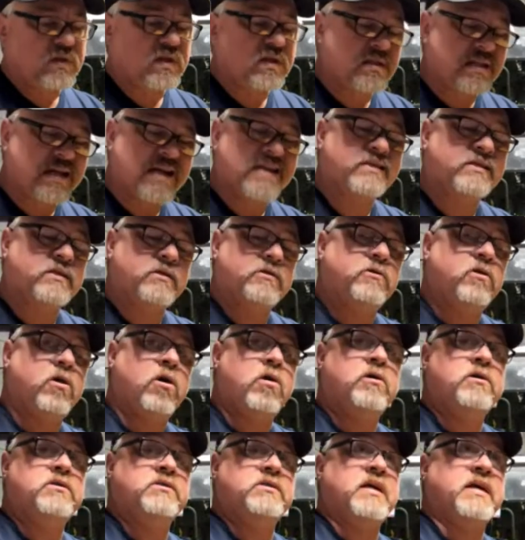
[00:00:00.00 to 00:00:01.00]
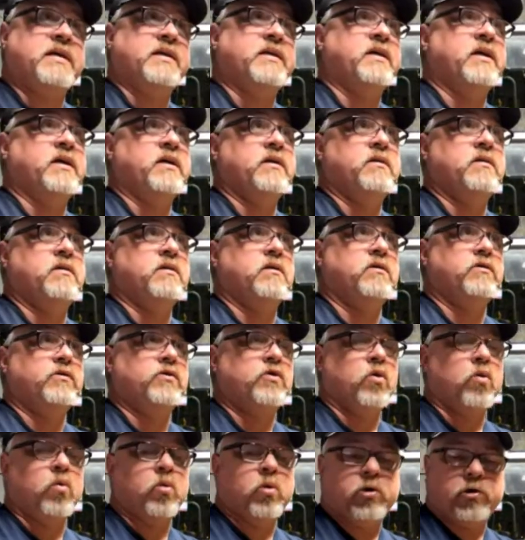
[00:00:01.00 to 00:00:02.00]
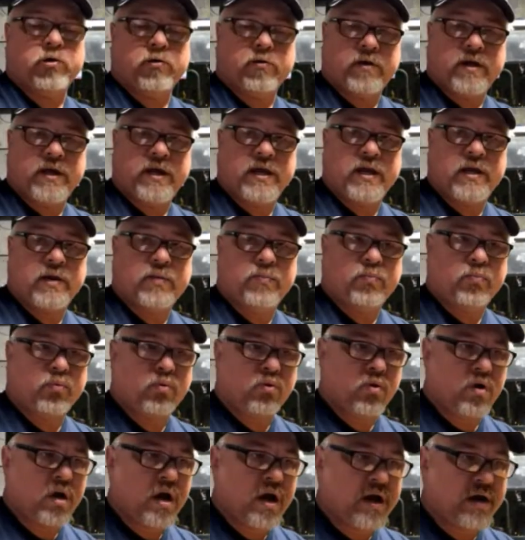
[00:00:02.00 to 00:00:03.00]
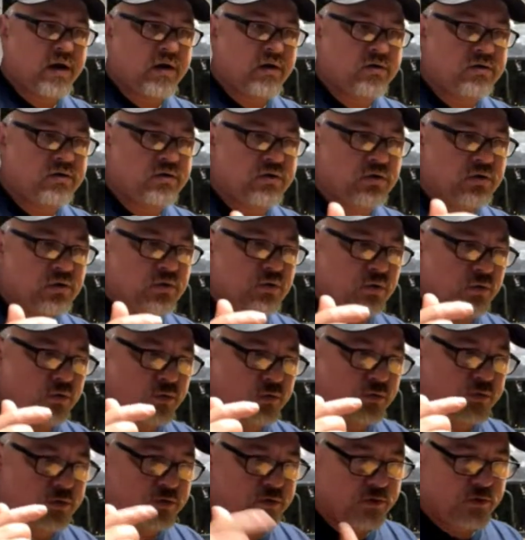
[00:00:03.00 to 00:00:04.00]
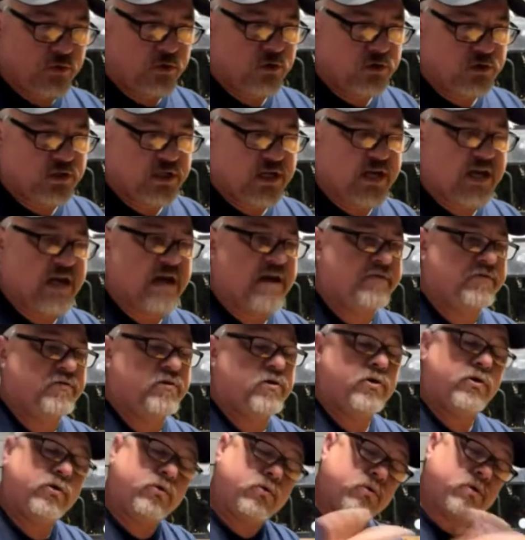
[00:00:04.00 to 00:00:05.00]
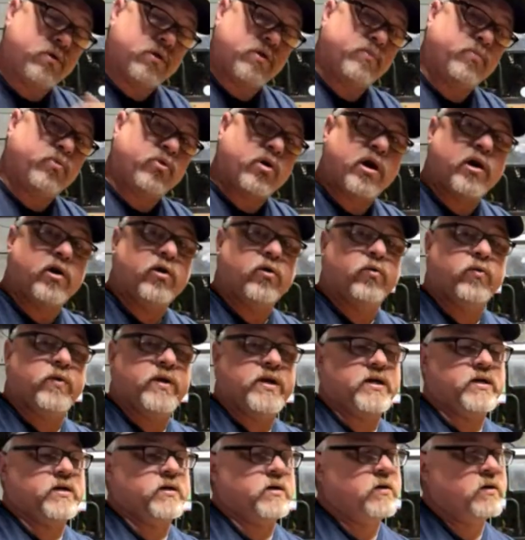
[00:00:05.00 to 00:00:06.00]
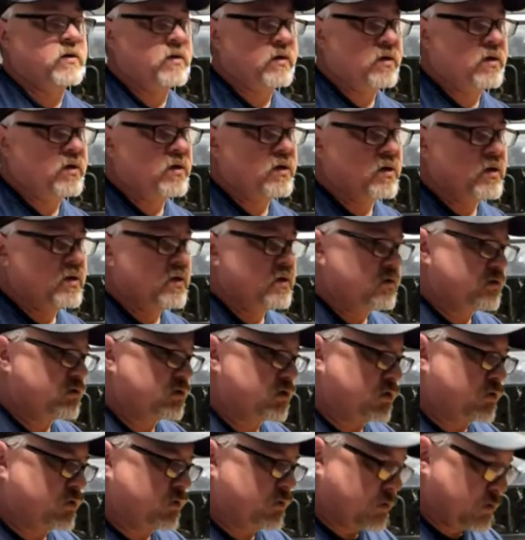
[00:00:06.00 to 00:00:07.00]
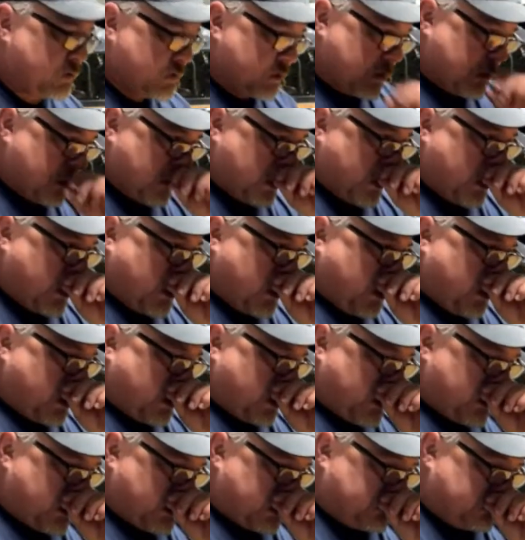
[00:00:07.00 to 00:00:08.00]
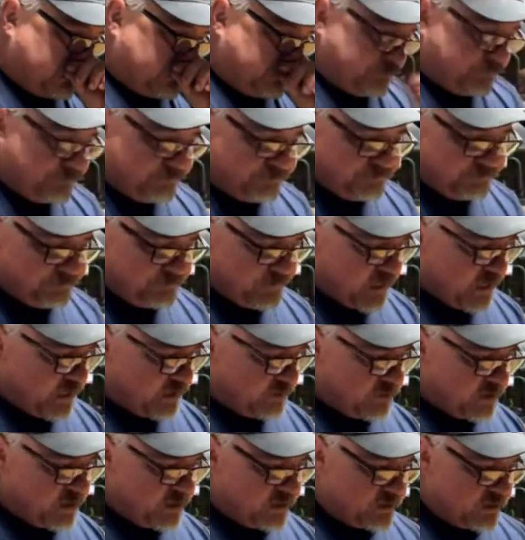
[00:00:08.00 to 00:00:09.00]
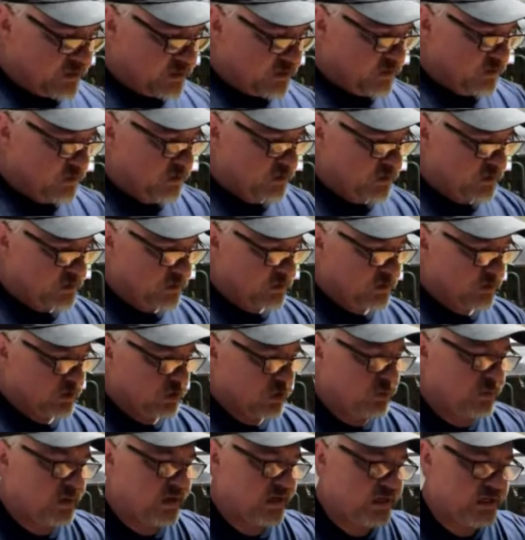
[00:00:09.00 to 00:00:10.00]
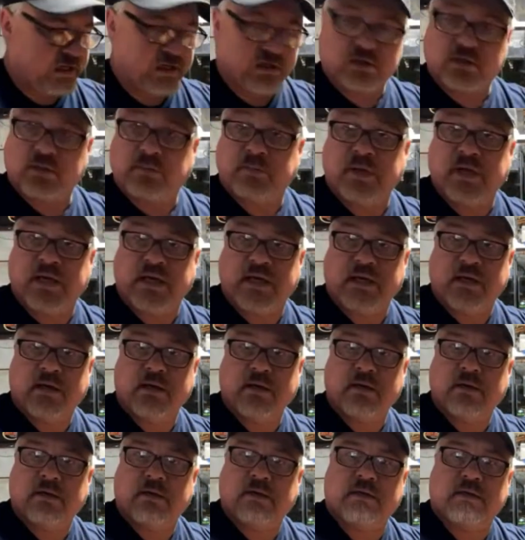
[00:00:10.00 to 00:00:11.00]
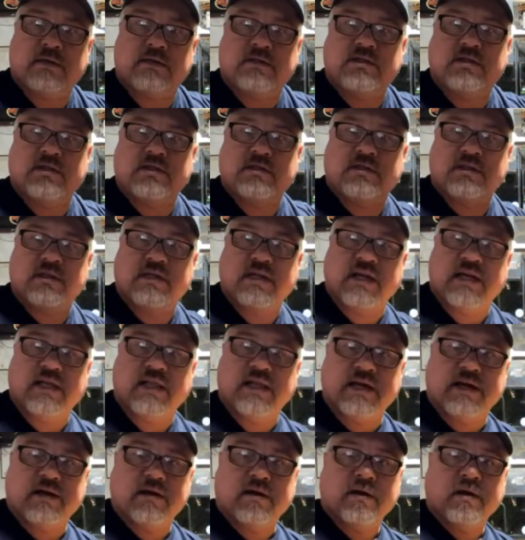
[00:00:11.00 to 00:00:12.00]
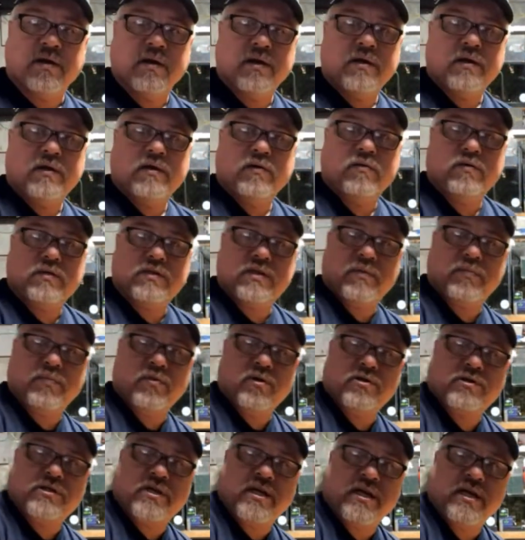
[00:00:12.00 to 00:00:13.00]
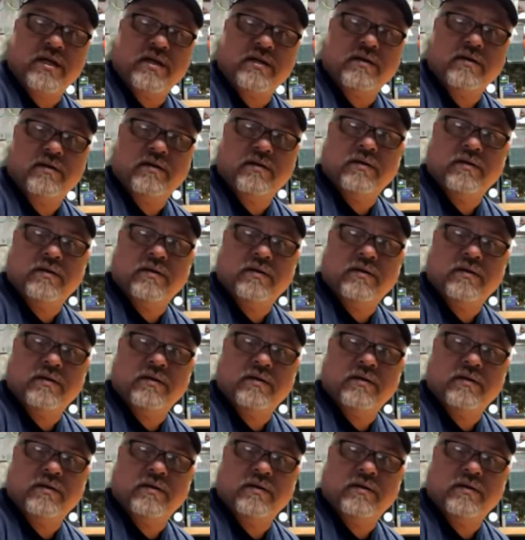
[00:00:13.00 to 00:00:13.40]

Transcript: that's as long as I get the order in prior to Thursday afternoon of the prior week. So, um, anyways, no big deal to me. It's just a day later. What's up, Erskine?